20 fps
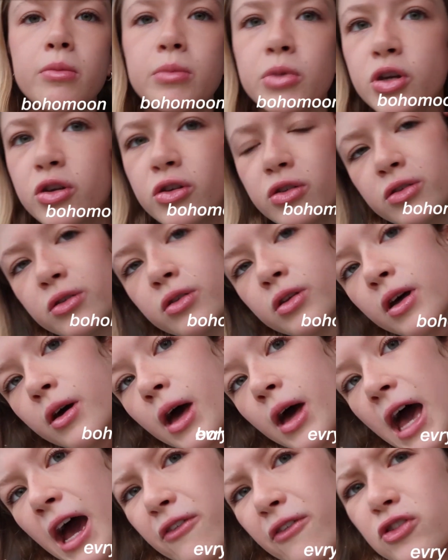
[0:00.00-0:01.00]
Moon,
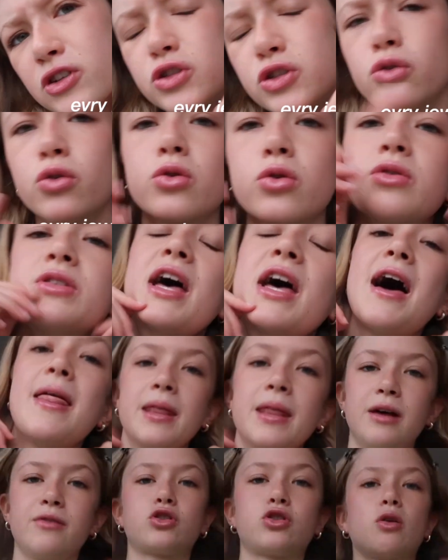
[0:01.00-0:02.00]
Every Jewels, and
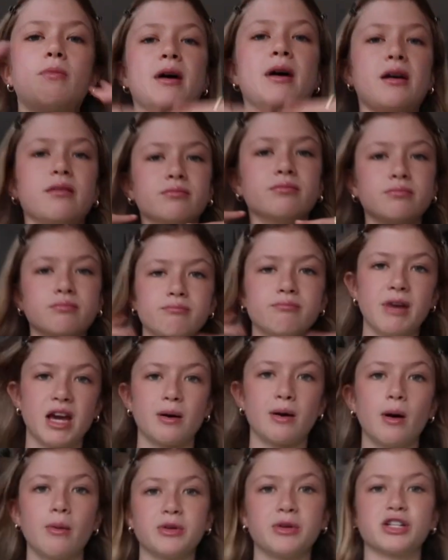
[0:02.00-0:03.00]
then I've just got my
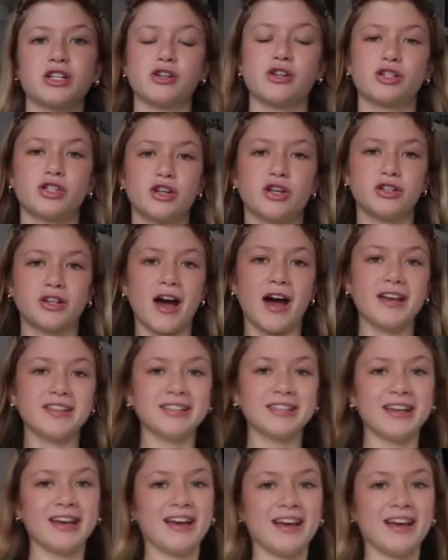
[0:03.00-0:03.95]
makeup, which I just showed you guys.